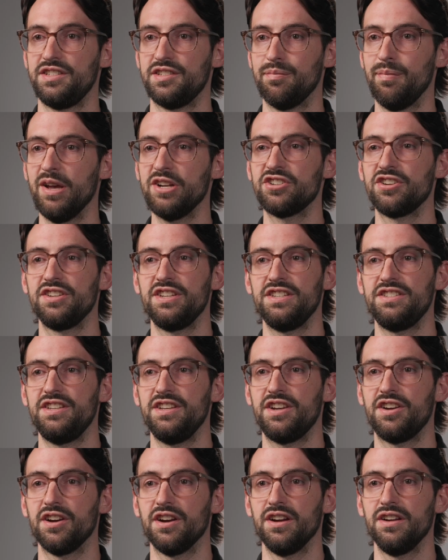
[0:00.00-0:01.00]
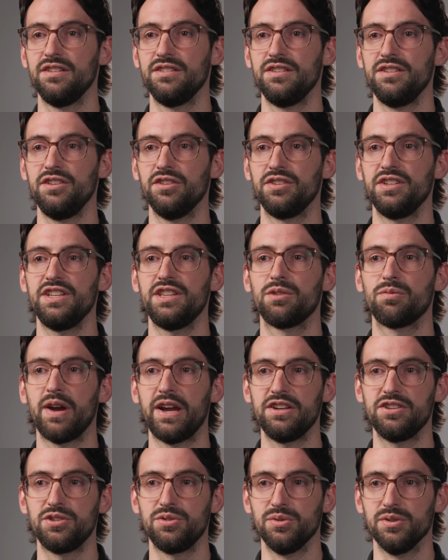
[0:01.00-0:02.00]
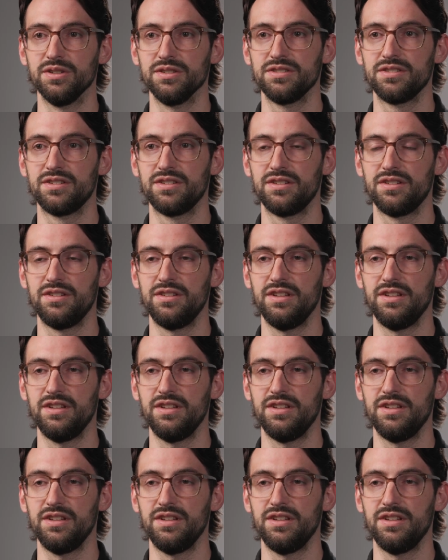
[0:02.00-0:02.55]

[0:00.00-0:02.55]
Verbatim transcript: To measure DC current, you'll need the right tools.